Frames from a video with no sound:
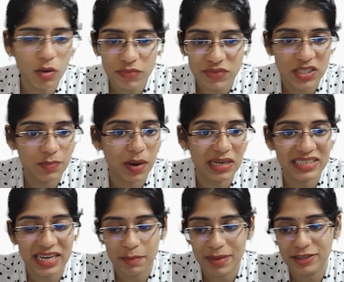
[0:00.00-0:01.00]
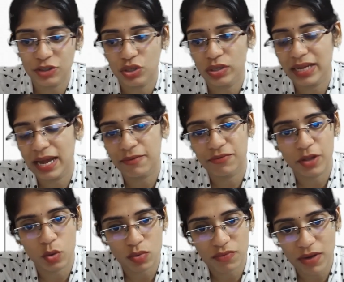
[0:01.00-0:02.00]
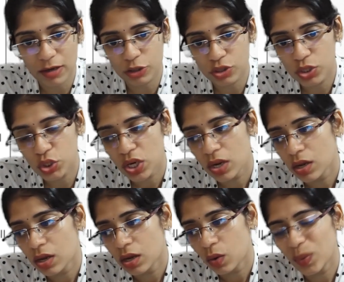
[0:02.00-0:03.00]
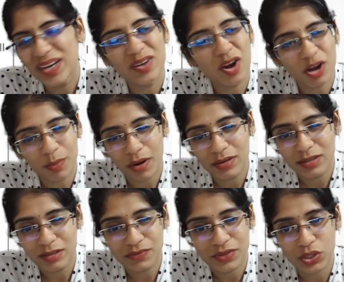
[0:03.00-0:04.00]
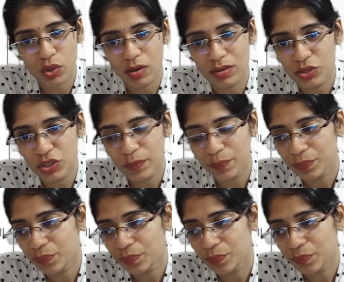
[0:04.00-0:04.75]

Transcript: of these parts that I mentioned, they have their own functions. We'll talk about it in physiology.